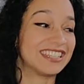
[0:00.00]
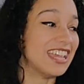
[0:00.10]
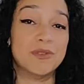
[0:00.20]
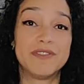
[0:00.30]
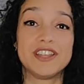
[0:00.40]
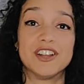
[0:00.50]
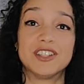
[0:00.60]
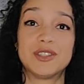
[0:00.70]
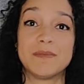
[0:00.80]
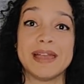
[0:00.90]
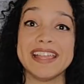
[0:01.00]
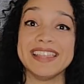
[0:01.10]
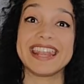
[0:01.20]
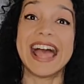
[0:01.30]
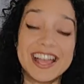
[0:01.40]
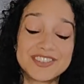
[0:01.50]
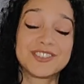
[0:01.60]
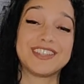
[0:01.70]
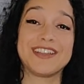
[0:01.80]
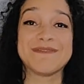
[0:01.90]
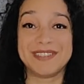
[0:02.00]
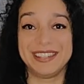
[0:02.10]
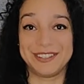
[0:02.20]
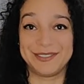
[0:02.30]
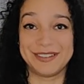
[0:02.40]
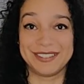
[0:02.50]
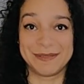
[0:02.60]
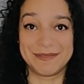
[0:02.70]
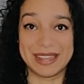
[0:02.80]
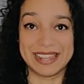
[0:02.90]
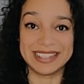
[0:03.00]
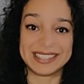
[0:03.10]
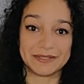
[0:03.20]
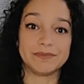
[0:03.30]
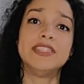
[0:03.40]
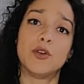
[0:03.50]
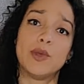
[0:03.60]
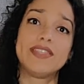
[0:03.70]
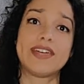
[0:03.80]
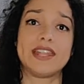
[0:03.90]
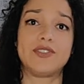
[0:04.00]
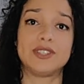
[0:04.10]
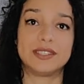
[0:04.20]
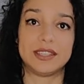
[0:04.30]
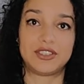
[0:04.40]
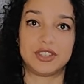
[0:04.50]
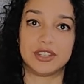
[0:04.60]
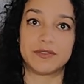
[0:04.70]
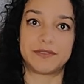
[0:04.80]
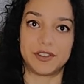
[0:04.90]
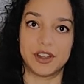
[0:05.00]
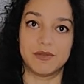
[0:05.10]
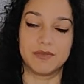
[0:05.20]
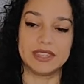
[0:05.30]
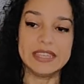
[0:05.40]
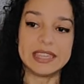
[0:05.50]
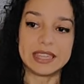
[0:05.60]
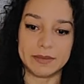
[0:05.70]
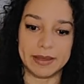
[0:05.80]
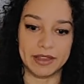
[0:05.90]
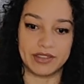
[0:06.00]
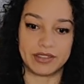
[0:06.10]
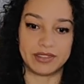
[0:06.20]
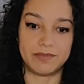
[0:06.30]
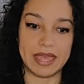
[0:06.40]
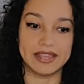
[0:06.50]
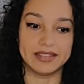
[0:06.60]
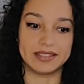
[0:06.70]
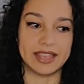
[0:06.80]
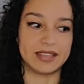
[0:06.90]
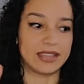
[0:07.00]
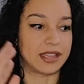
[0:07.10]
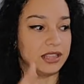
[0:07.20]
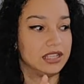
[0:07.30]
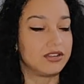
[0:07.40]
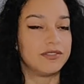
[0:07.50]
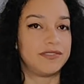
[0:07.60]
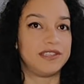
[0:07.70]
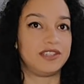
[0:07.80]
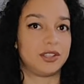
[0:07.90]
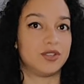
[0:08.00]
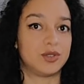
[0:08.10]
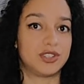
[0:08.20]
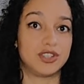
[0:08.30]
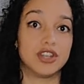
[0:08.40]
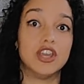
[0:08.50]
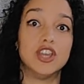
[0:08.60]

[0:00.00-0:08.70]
So moving on to the pen that actually got me into fountain pens, and the way that I transitioned from thinking about pens as a calligraphy solution